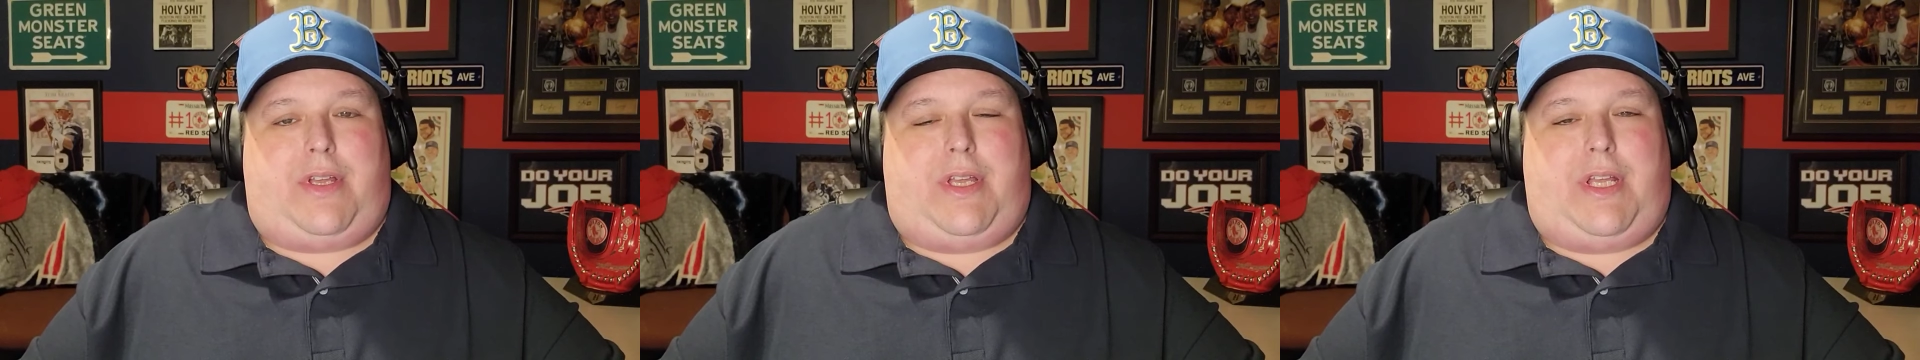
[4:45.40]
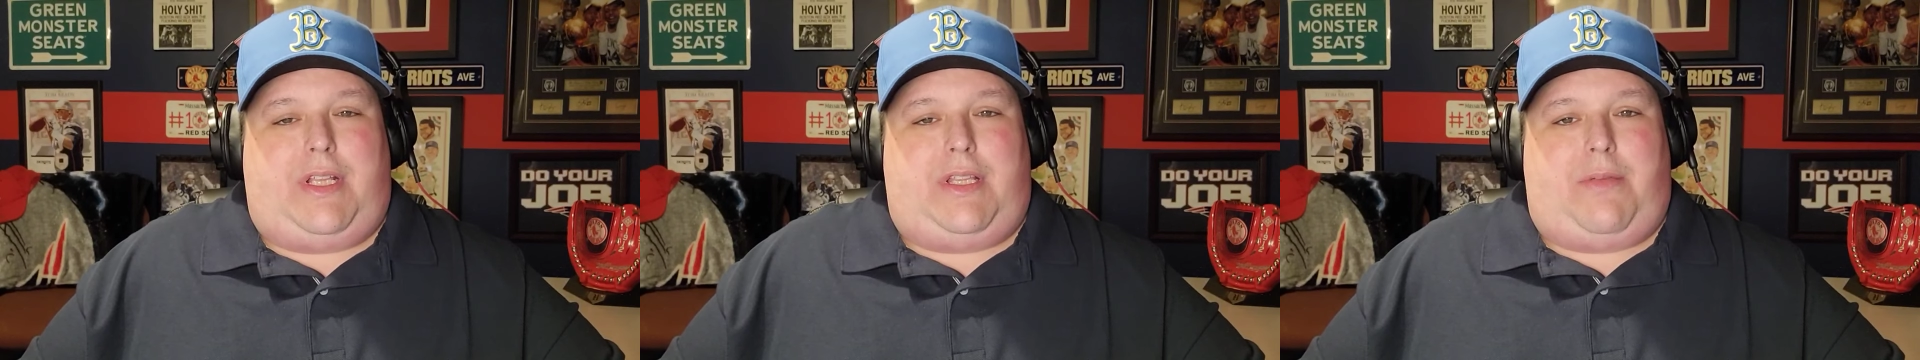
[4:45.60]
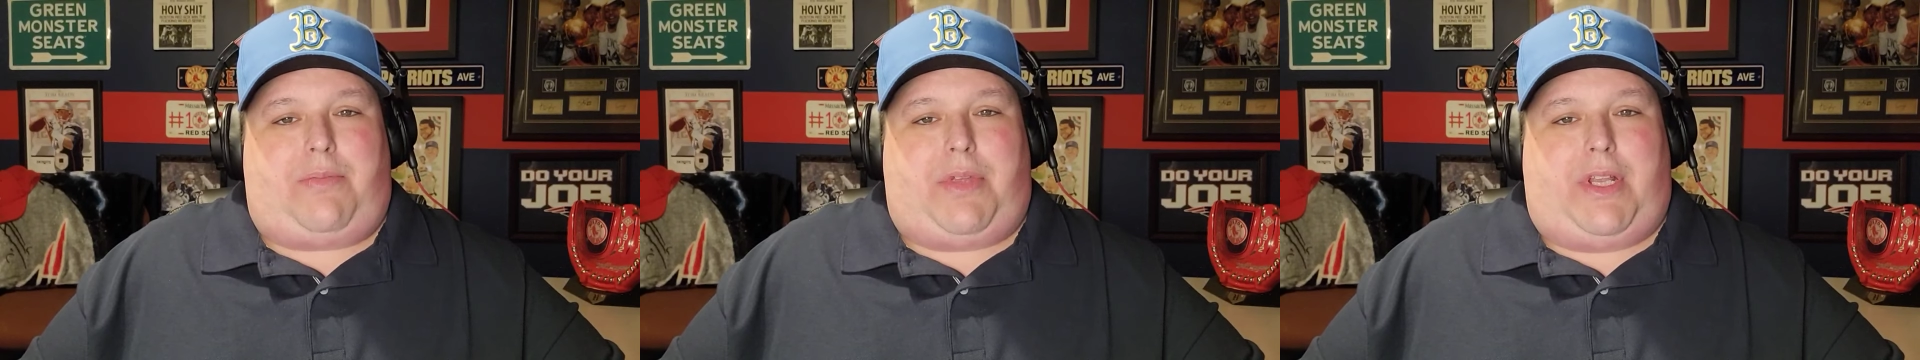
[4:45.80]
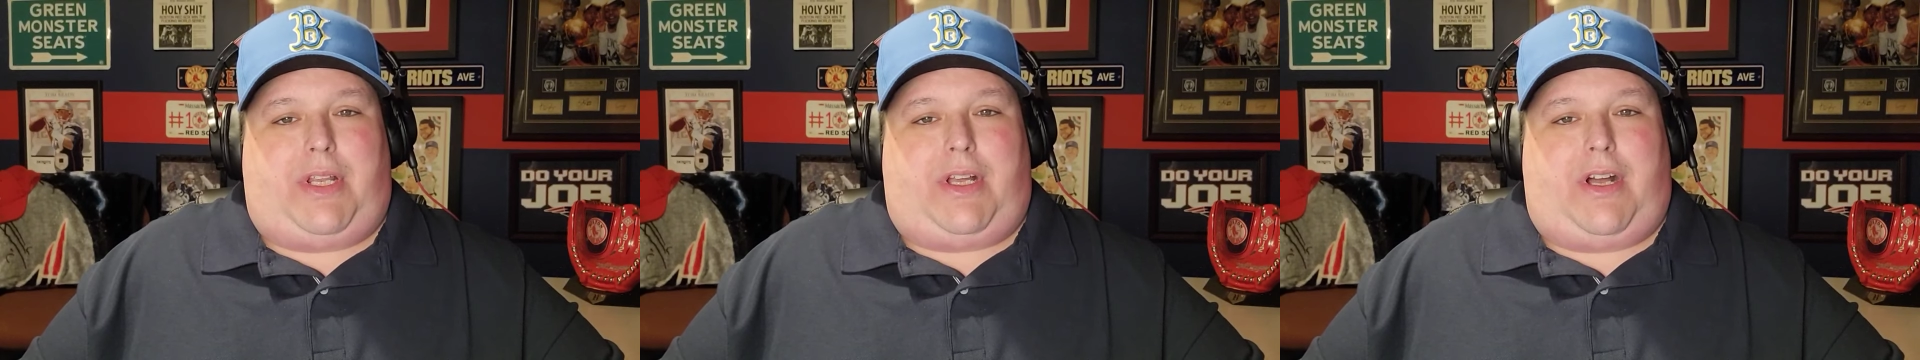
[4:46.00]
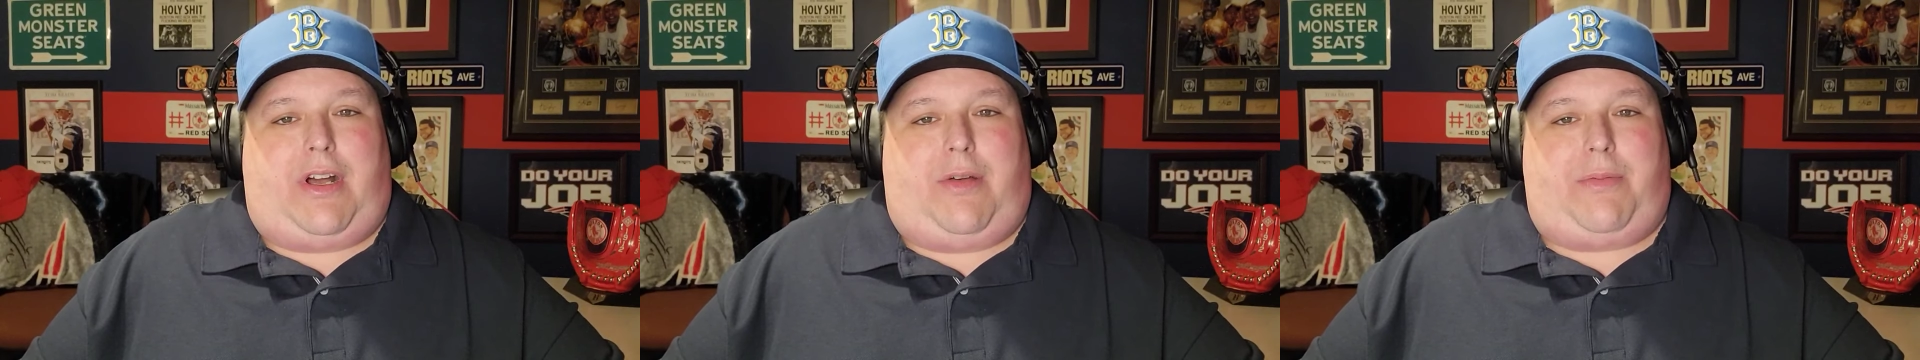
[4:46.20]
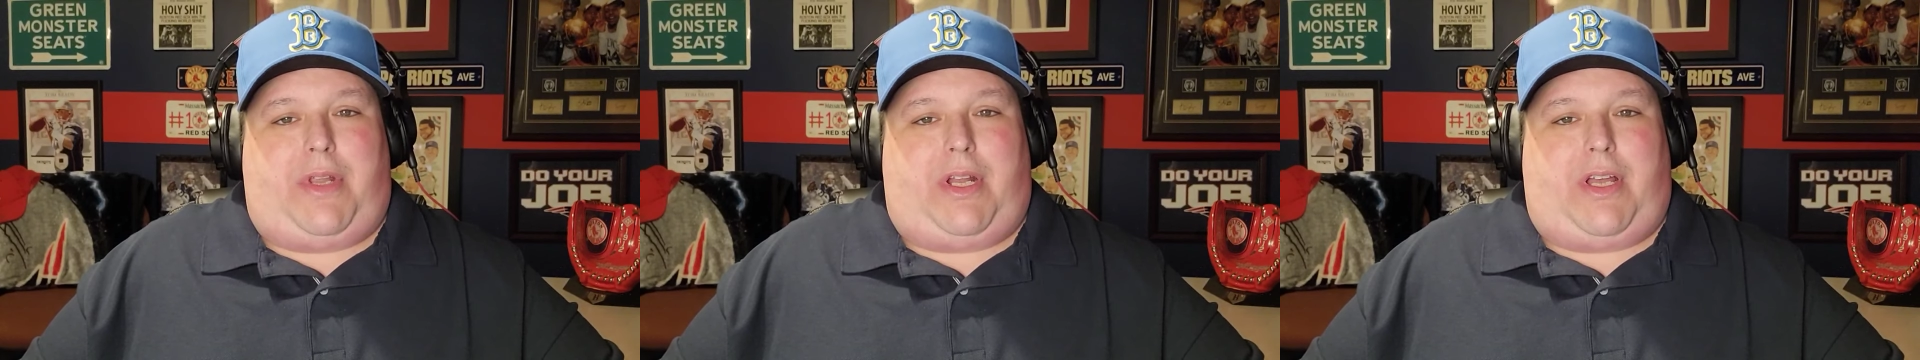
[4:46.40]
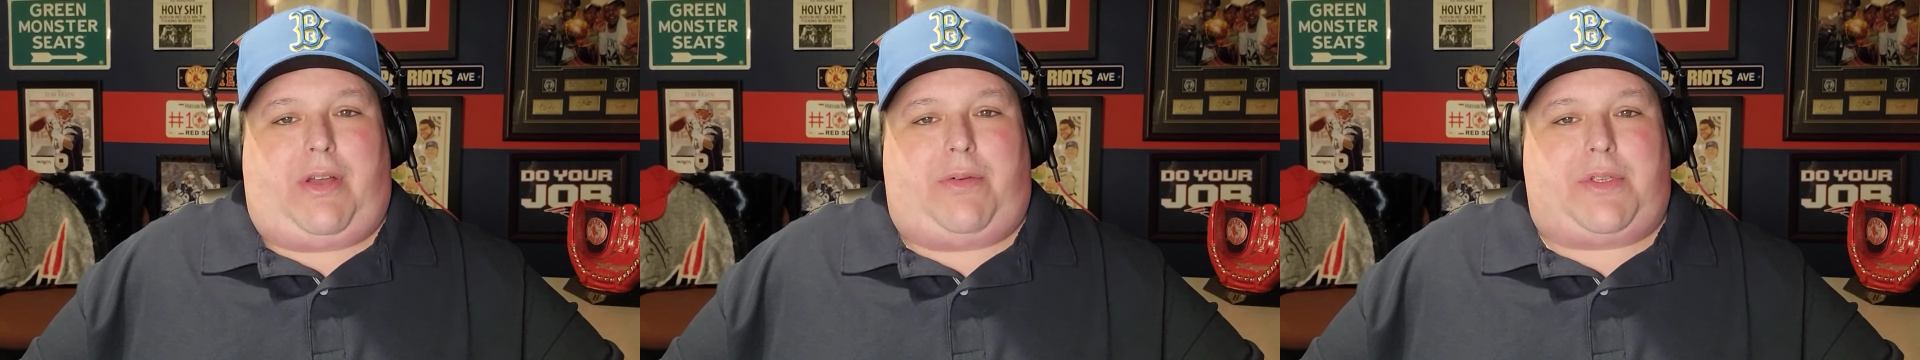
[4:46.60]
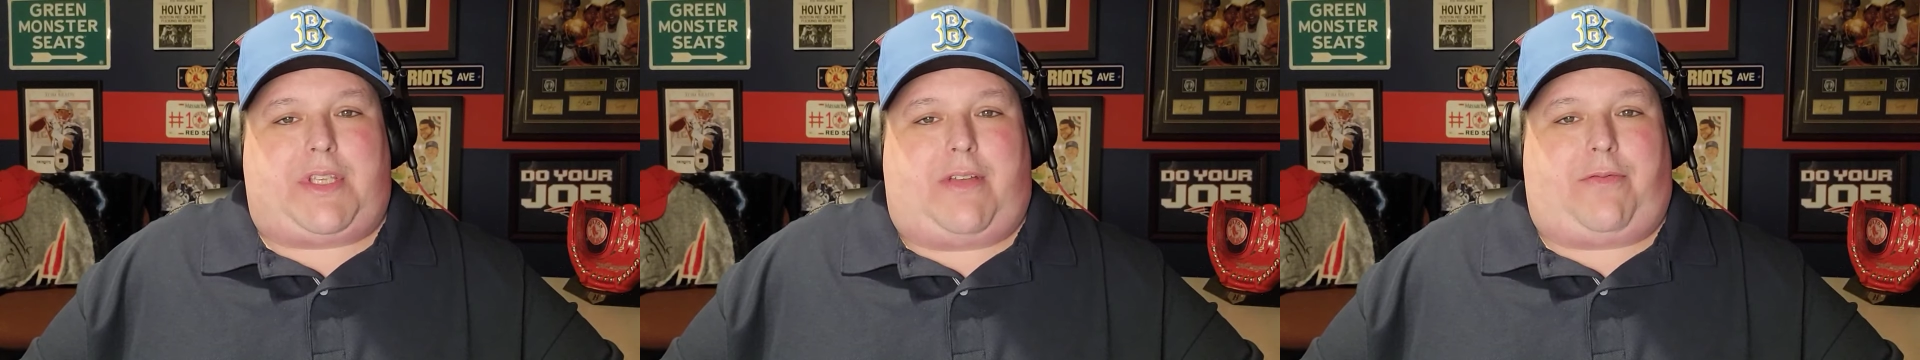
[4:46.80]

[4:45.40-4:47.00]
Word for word: in the pin comment. I always